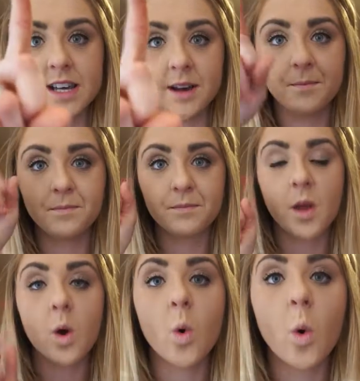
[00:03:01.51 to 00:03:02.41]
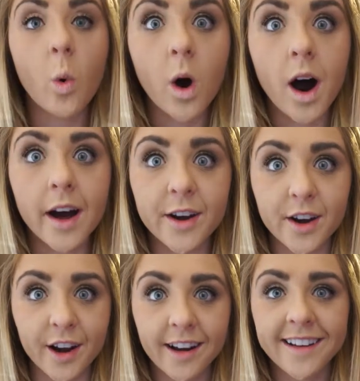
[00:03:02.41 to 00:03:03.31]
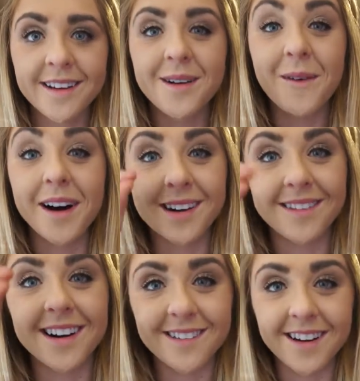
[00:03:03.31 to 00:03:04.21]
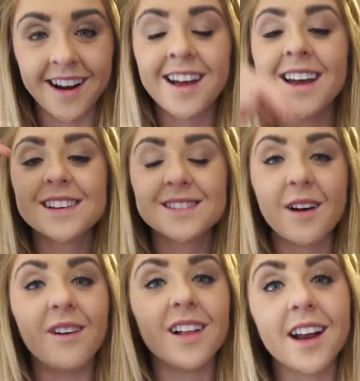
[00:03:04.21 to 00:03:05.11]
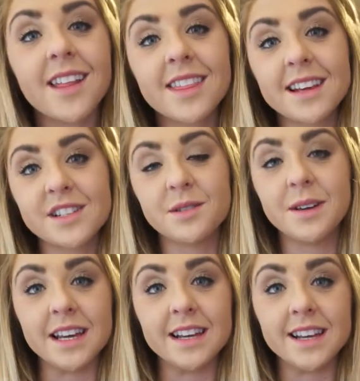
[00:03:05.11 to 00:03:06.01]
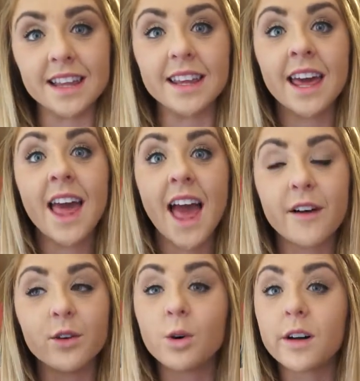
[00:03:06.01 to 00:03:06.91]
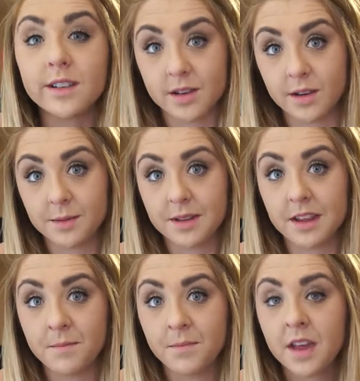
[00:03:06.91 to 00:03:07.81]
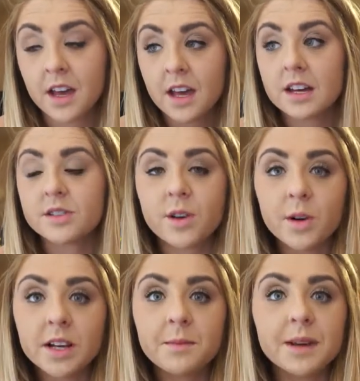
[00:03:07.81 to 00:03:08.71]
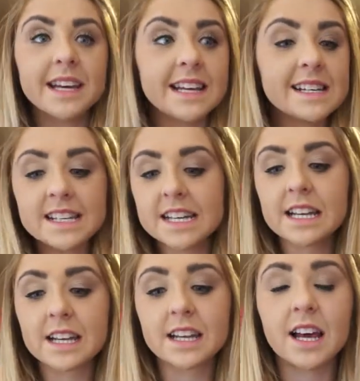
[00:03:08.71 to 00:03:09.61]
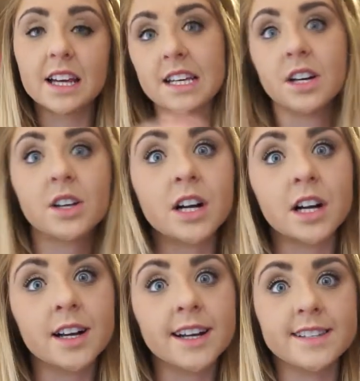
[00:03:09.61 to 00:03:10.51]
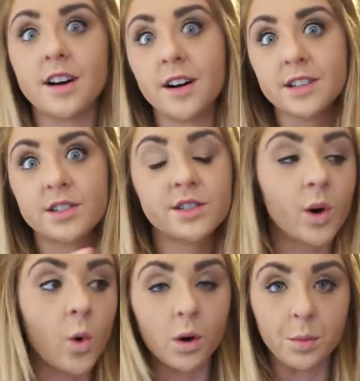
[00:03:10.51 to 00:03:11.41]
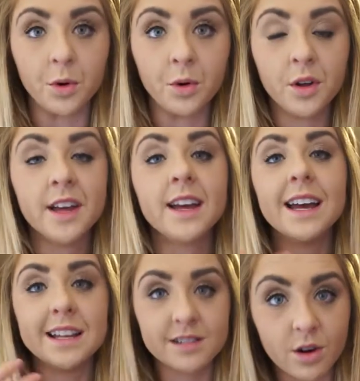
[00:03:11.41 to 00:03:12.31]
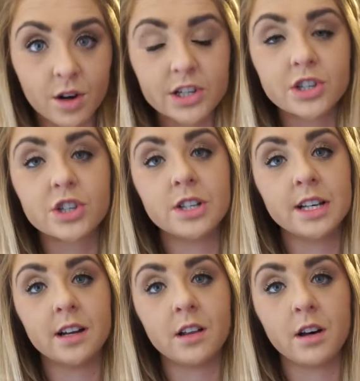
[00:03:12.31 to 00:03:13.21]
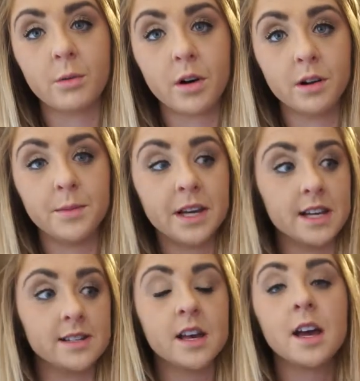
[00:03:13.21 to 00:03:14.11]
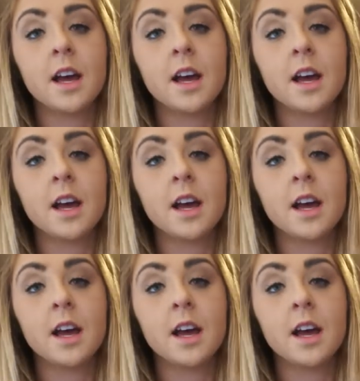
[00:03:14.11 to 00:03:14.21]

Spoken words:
tip: water. Water. So a lot of the things you eat daily have a whole lot of sodium in them. Sodium isn't a killer, it's not horrible as long as you're drinking a lot of water, because